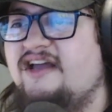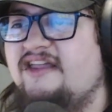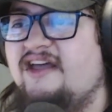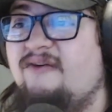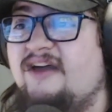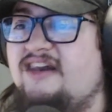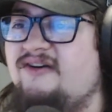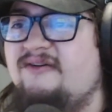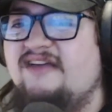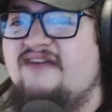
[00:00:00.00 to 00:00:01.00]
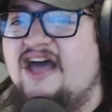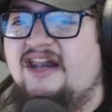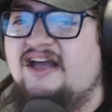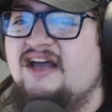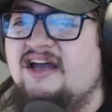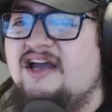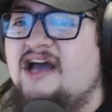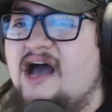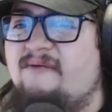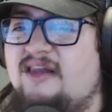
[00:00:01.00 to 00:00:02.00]
And then with Louie, man,
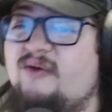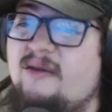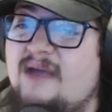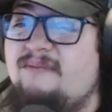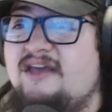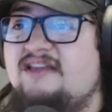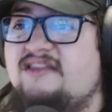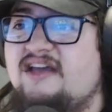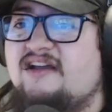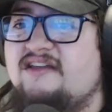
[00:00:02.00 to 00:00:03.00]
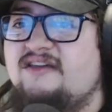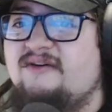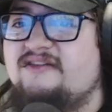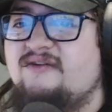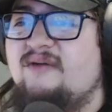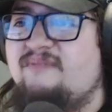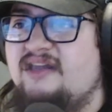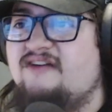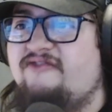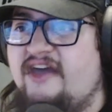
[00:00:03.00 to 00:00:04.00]
I mean, Louie maybe he did because he was a repeat
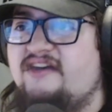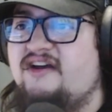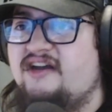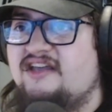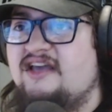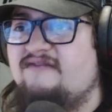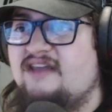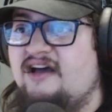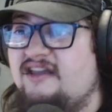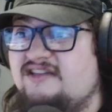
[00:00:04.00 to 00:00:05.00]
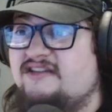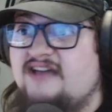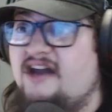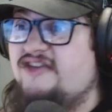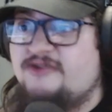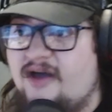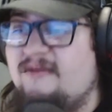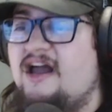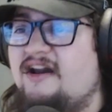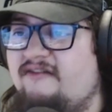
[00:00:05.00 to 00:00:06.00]
offender. He just got
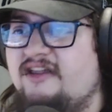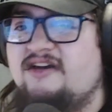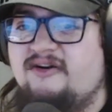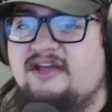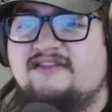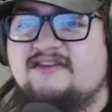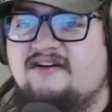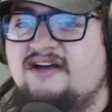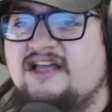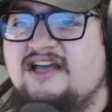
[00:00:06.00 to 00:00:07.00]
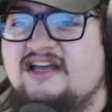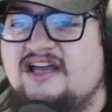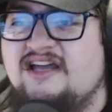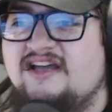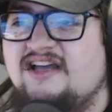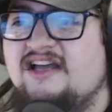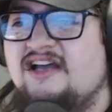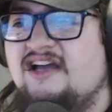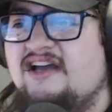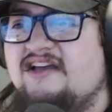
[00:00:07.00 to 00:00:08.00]
enjoyment out of littering. So
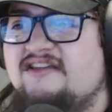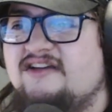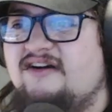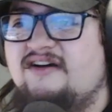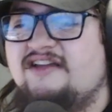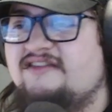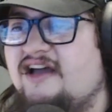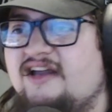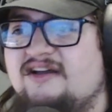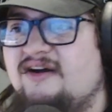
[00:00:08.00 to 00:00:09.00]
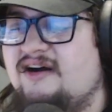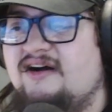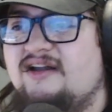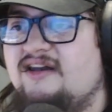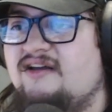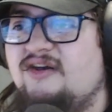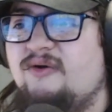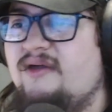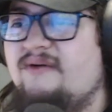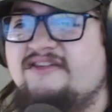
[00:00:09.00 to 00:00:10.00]
so it's like
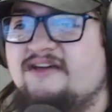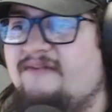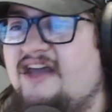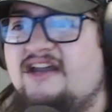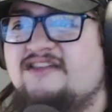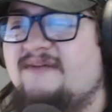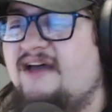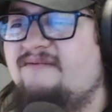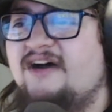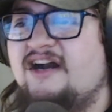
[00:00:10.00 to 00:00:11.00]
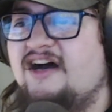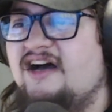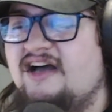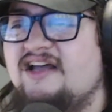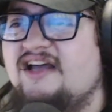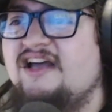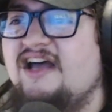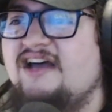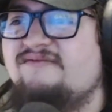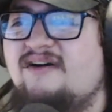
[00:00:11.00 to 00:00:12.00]
Louie was a menace, man. But
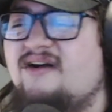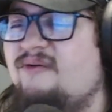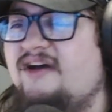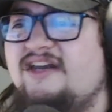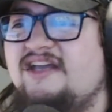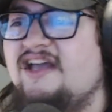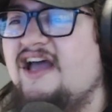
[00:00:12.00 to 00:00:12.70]
poor Woody.